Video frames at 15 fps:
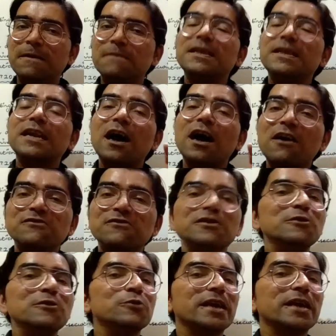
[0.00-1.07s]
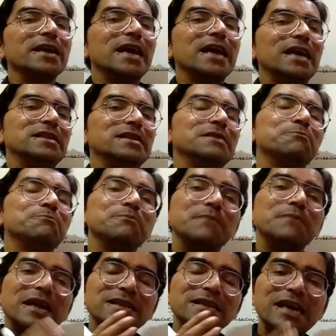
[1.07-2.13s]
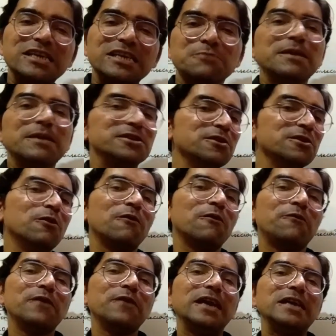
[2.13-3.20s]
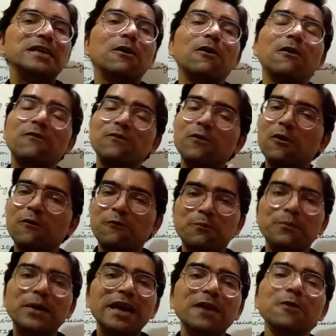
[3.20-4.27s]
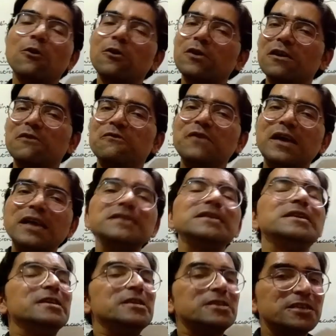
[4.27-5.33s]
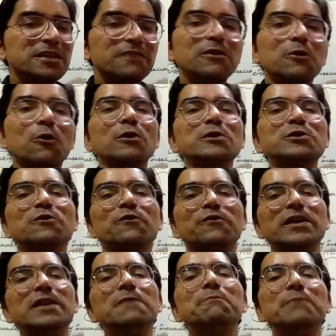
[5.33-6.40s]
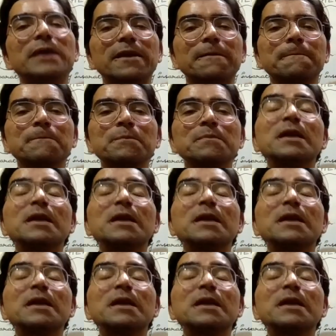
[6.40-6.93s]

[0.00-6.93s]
then after looking at the expression of pain on her face, she will also feel pain.